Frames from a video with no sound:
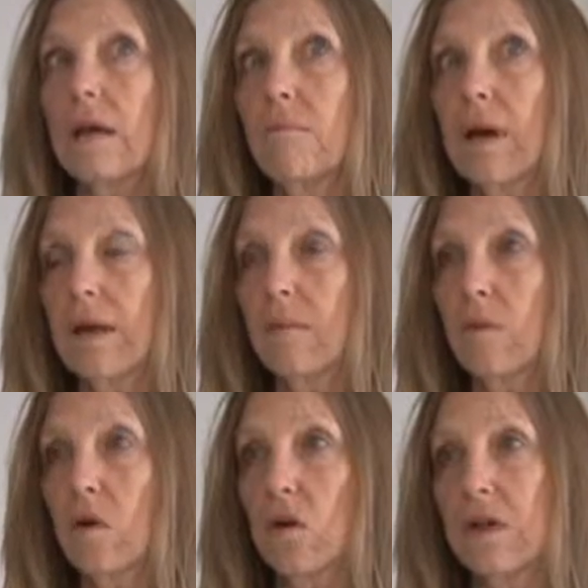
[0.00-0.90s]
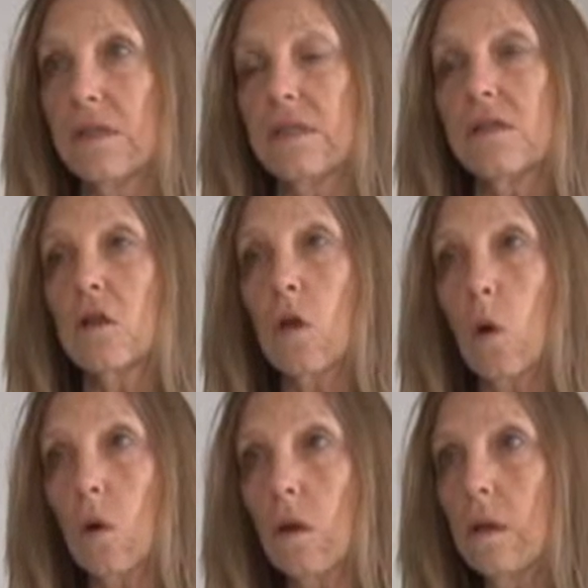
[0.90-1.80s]
My number is
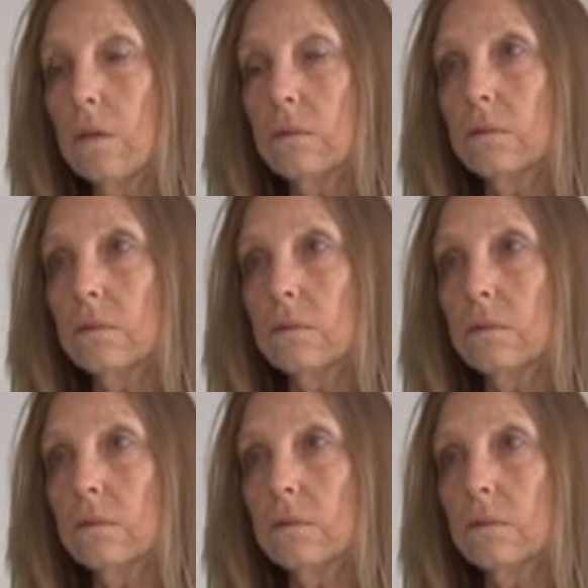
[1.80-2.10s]
local.